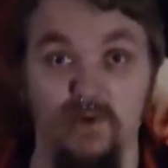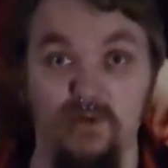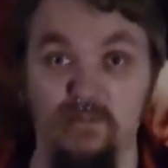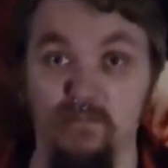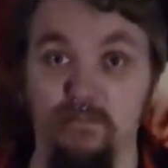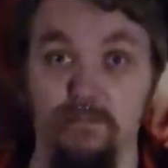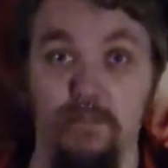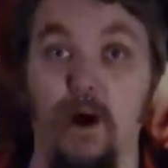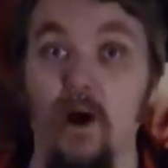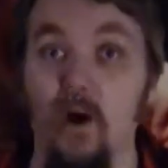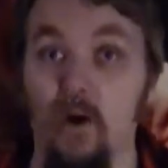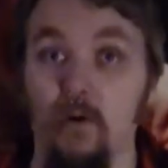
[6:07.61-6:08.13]
is
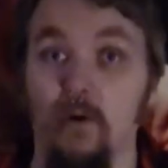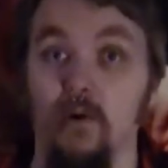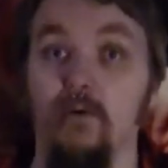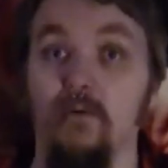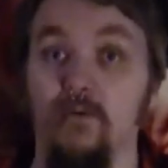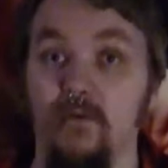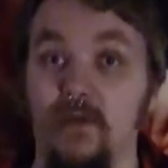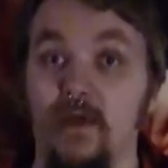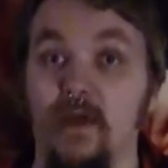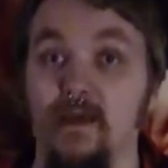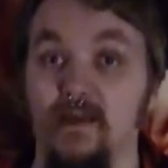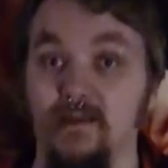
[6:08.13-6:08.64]
we
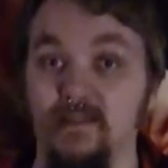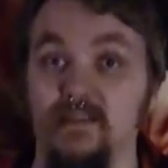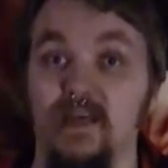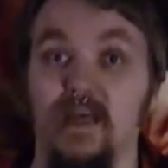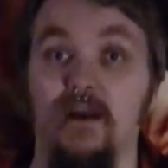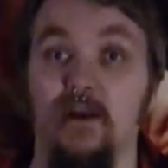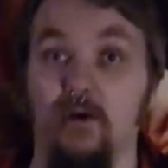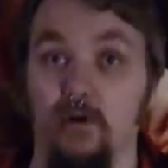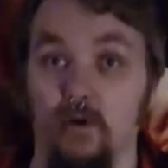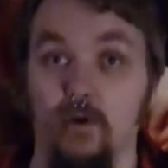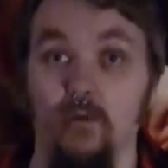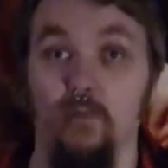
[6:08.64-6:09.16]
borrowed
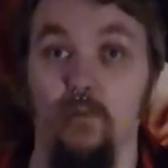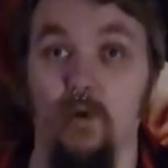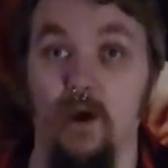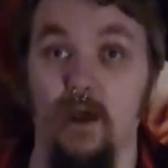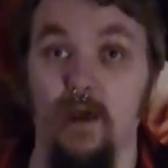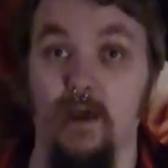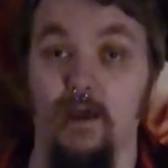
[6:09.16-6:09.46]
things in a good